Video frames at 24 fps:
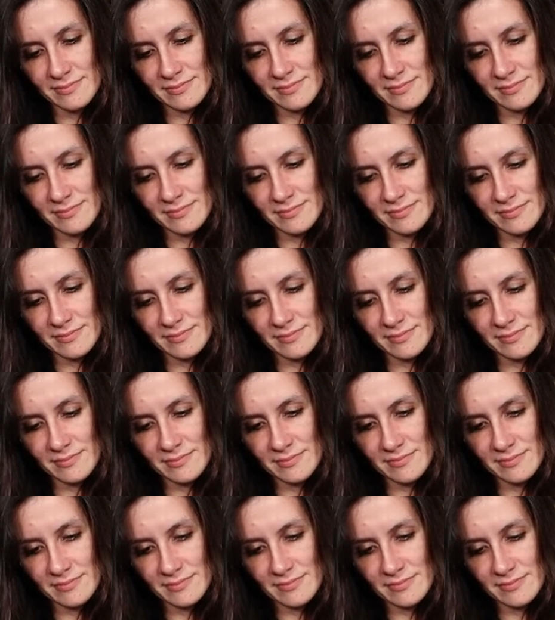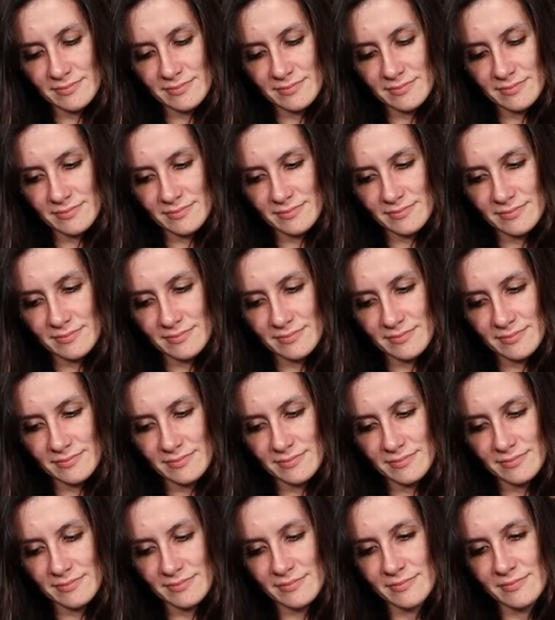
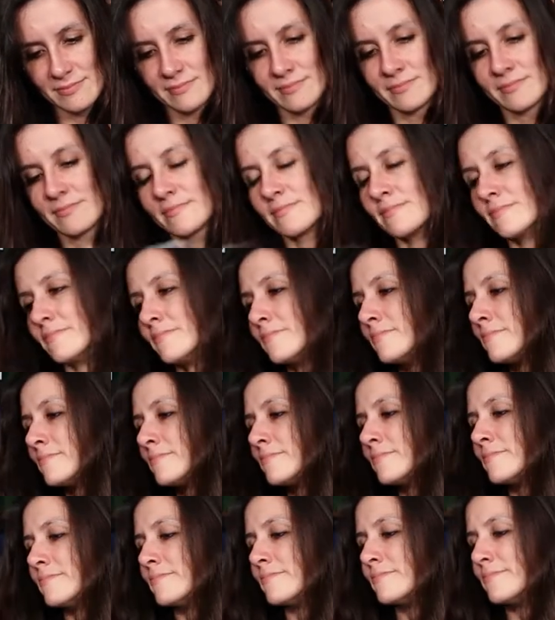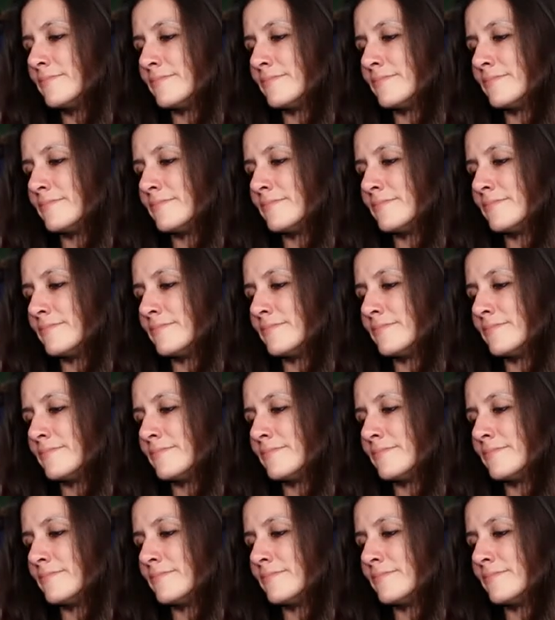(silent)